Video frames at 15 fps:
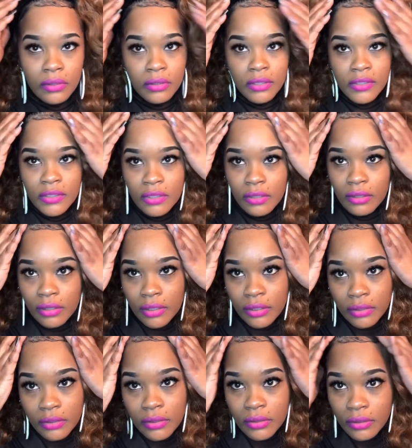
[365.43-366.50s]
Sorry,
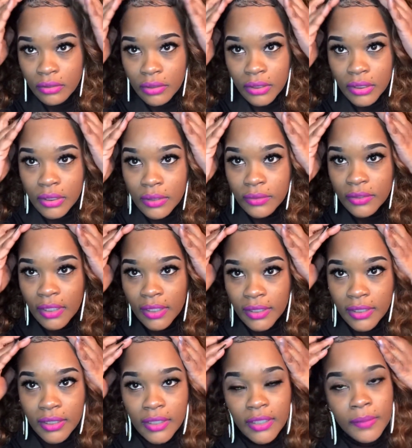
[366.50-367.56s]
trying to
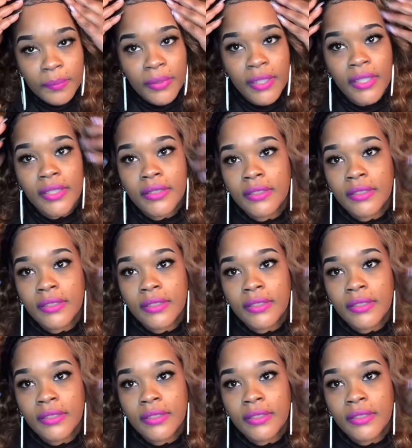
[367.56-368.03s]
get it in place.